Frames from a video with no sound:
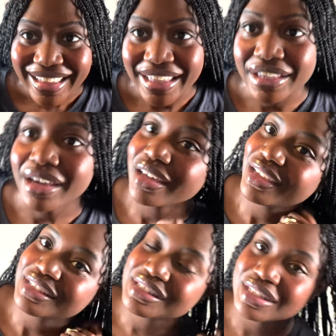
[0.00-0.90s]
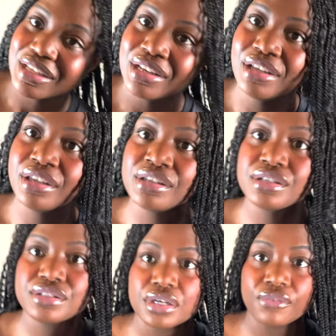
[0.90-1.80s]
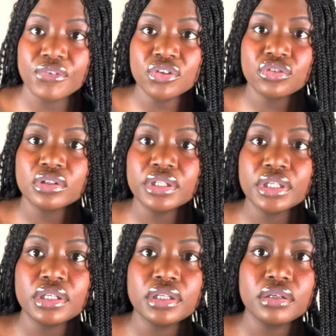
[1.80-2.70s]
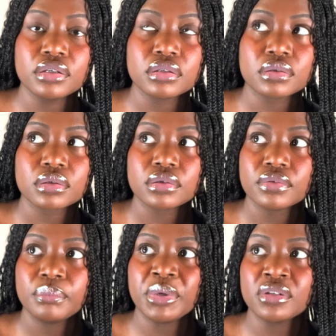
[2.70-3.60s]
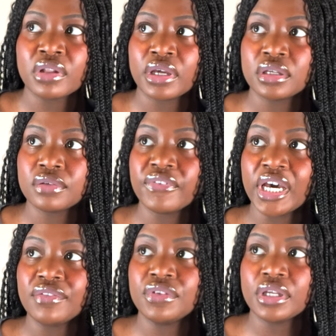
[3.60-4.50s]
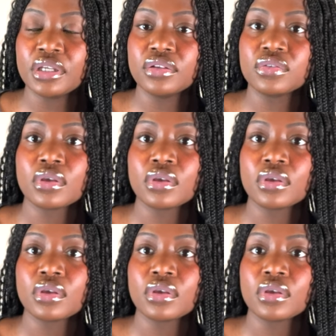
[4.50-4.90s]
Hey guys, it is officially been like five days.